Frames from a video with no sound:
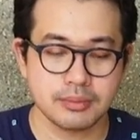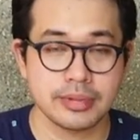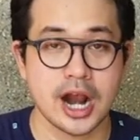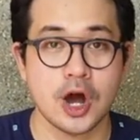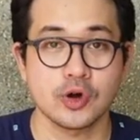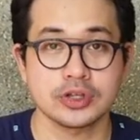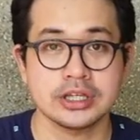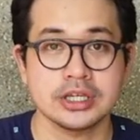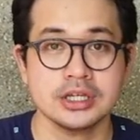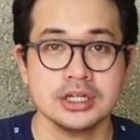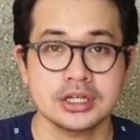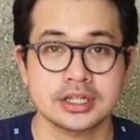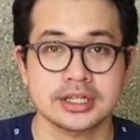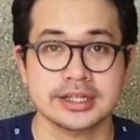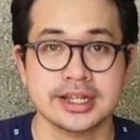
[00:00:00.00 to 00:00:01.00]
brownie
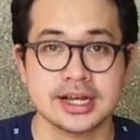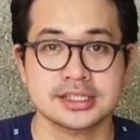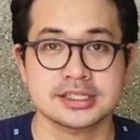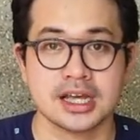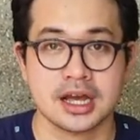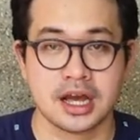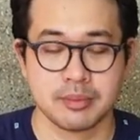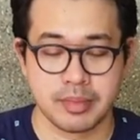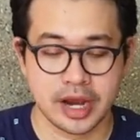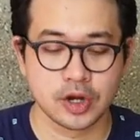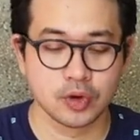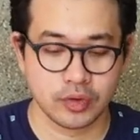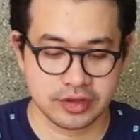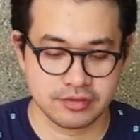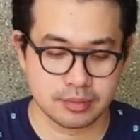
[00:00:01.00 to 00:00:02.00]
na nasa
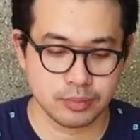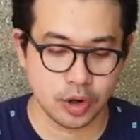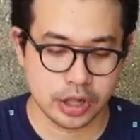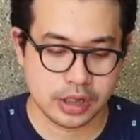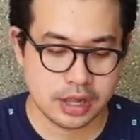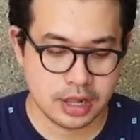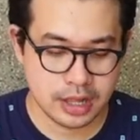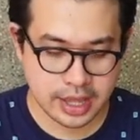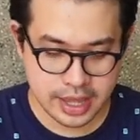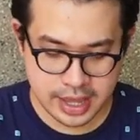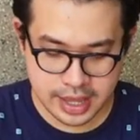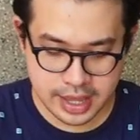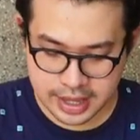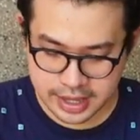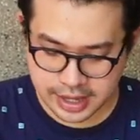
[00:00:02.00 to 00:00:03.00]
microwave bowl.
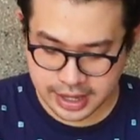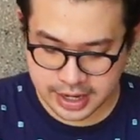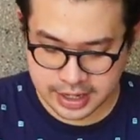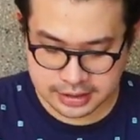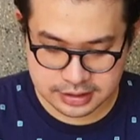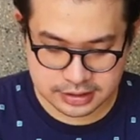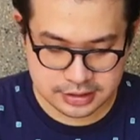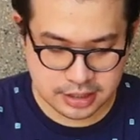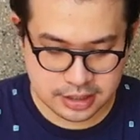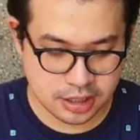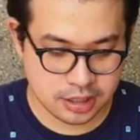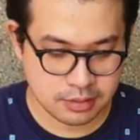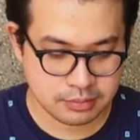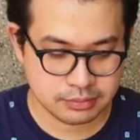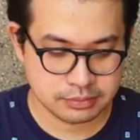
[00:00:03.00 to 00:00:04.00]
And
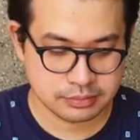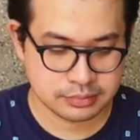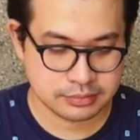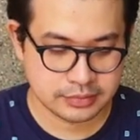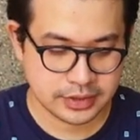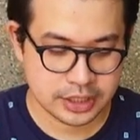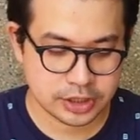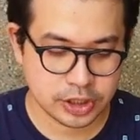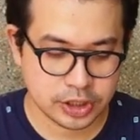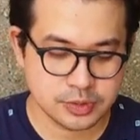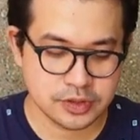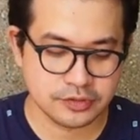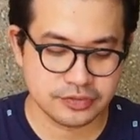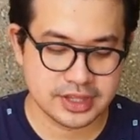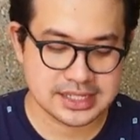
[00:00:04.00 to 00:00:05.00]
in
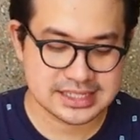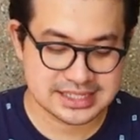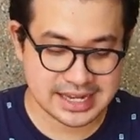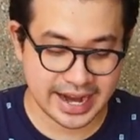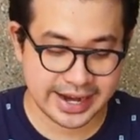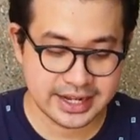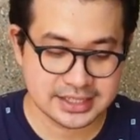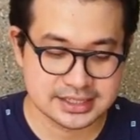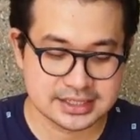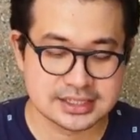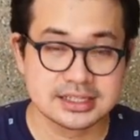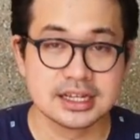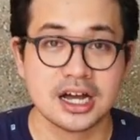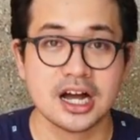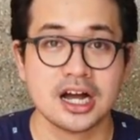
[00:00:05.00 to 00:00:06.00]
terms of the
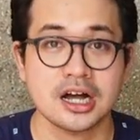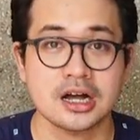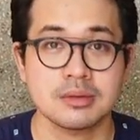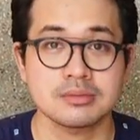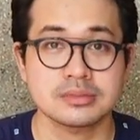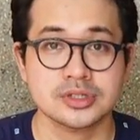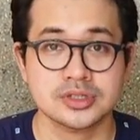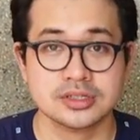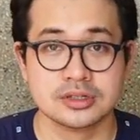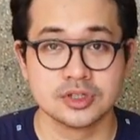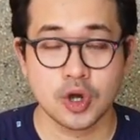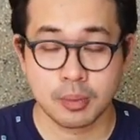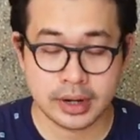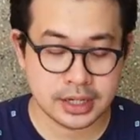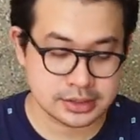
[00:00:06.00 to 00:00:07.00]
size,
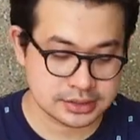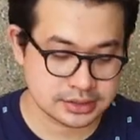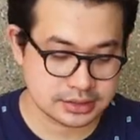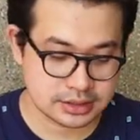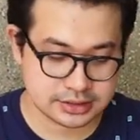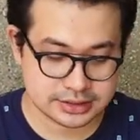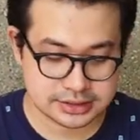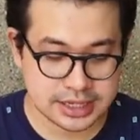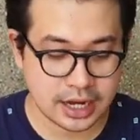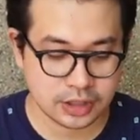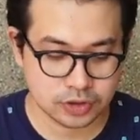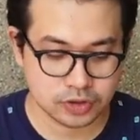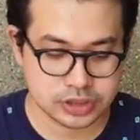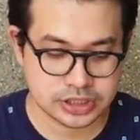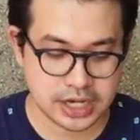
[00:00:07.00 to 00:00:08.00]
sobrang
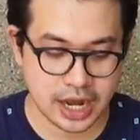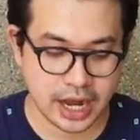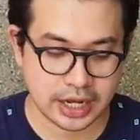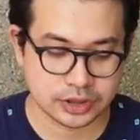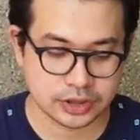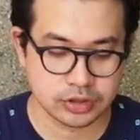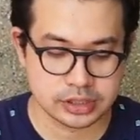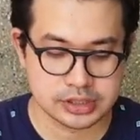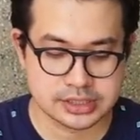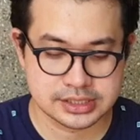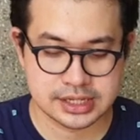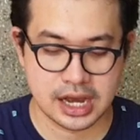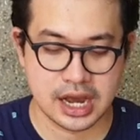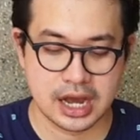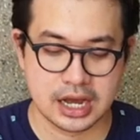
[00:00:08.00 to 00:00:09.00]
sakto siya dun
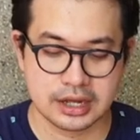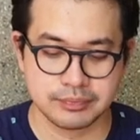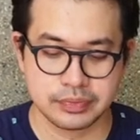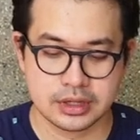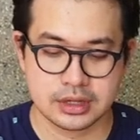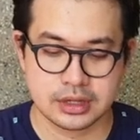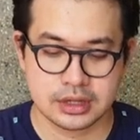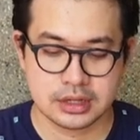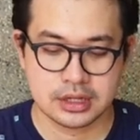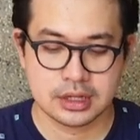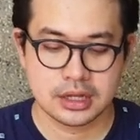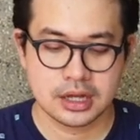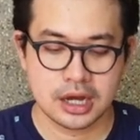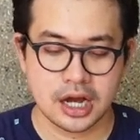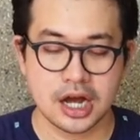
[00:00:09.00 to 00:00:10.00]
sa
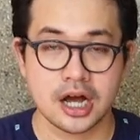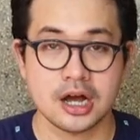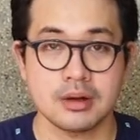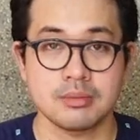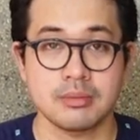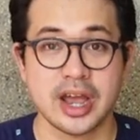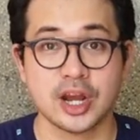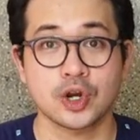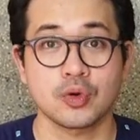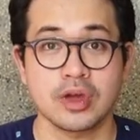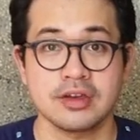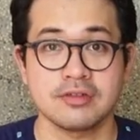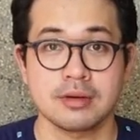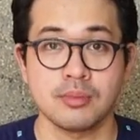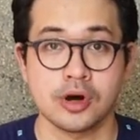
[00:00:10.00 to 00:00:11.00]

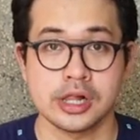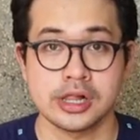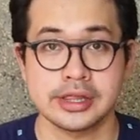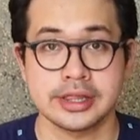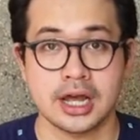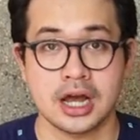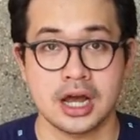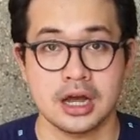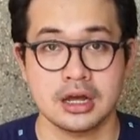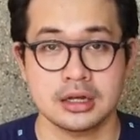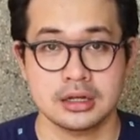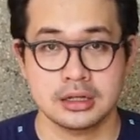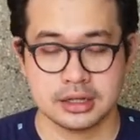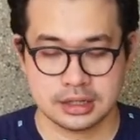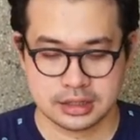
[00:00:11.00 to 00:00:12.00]
microwavable na
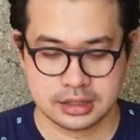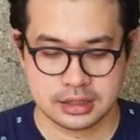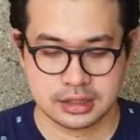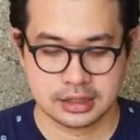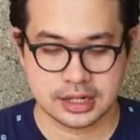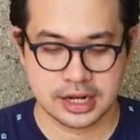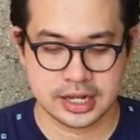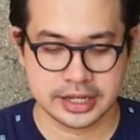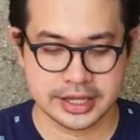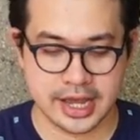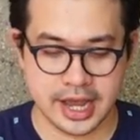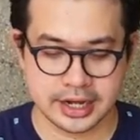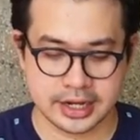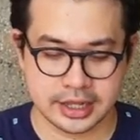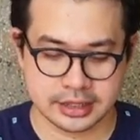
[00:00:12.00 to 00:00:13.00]

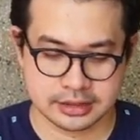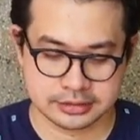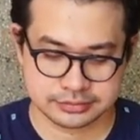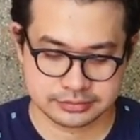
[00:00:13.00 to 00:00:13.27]
lalagyanan.